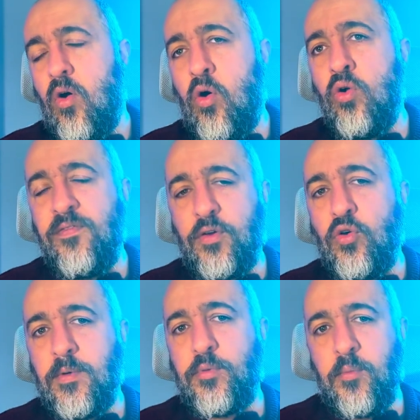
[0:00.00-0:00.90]
All
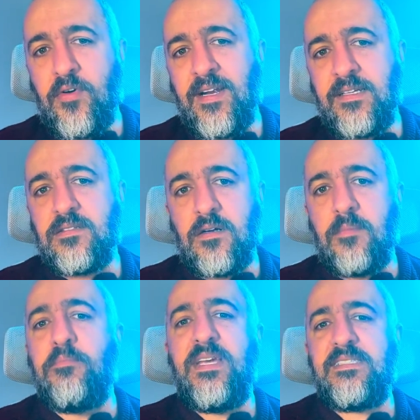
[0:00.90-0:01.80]
Vekoma boomerangs are
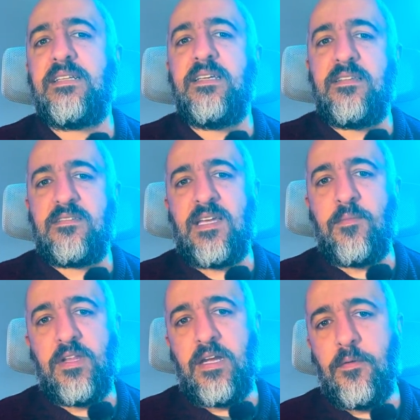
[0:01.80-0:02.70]
basically the same
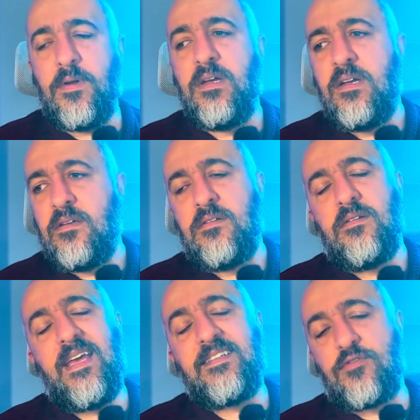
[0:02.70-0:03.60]
layout.
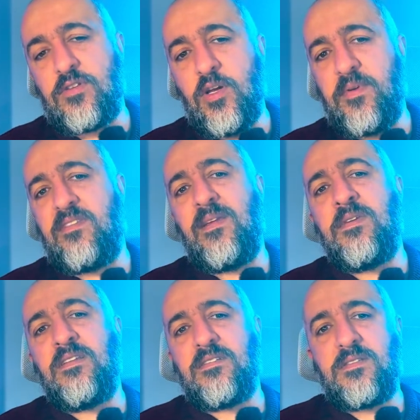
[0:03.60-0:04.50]
Yes, there's a little bit of
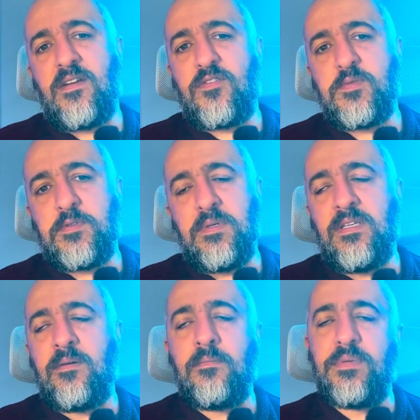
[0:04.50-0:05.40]
theming that differs between
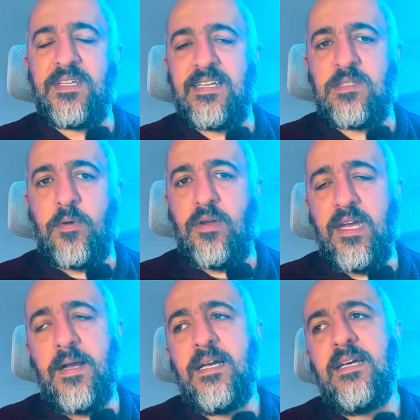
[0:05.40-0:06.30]
them, but that's about it.